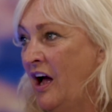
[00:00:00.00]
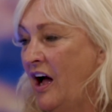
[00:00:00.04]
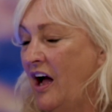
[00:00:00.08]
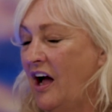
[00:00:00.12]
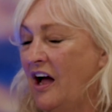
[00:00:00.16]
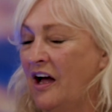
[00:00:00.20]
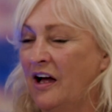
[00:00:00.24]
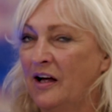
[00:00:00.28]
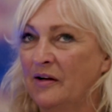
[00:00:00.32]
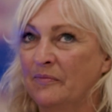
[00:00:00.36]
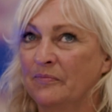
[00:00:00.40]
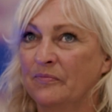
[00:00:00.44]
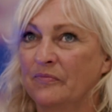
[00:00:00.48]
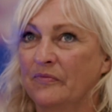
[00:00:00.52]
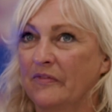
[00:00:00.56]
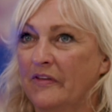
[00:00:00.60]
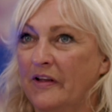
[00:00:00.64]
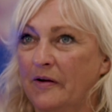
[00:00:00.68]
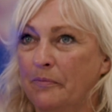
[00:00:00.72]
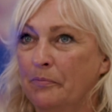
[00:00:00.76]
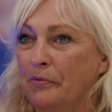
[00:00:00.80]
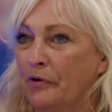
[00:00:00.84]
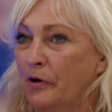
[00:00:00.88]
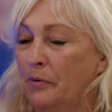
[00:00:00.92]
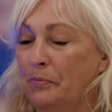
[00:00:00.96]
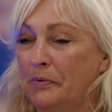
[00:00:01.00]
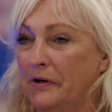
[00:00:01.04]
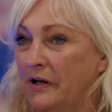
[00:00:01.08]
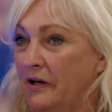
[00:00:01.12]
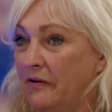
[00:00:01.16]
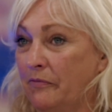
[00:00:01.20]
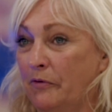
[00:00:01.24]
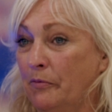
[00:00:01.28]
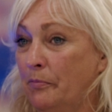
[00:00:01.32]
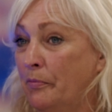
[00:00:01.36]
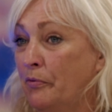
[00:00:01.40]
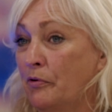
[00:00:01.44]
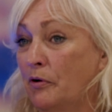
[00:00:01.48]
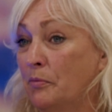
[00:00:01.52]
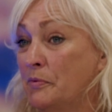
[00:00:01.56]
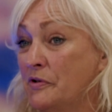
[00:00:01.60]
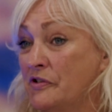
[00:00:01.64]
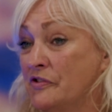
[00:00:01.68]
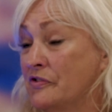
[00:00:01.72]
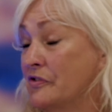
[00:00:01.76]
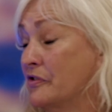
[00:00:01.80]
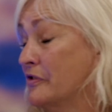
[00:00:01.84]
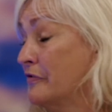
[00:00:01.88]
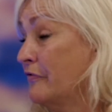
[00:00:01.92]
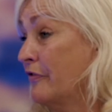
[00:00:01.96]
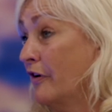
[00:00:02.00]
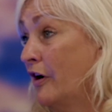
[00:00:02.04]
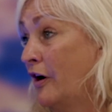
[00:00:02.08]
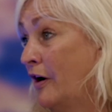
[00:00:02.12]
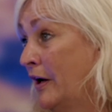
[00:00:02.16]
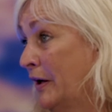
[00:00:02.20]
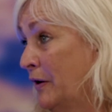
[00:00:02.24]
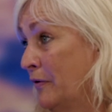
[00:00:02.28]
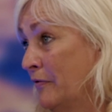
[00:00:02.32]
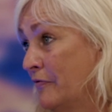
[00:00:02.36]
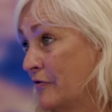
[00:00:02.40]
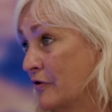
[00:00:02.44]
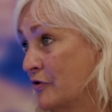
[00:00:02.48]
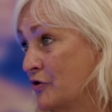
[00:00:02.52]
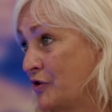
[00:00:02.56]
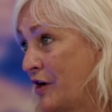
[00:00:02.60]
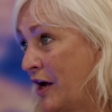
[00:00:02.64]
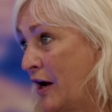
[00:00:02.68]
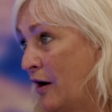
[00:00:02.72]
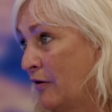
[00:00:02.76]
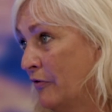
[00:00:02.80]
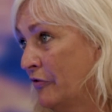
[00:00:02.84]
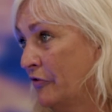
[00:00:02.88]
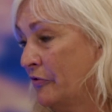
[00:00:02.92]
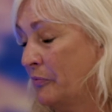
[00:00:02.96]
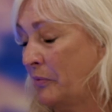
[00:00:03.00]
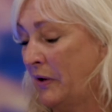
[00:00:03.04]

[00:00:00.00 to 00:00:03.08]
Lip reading: The properties are just flying off the shelves.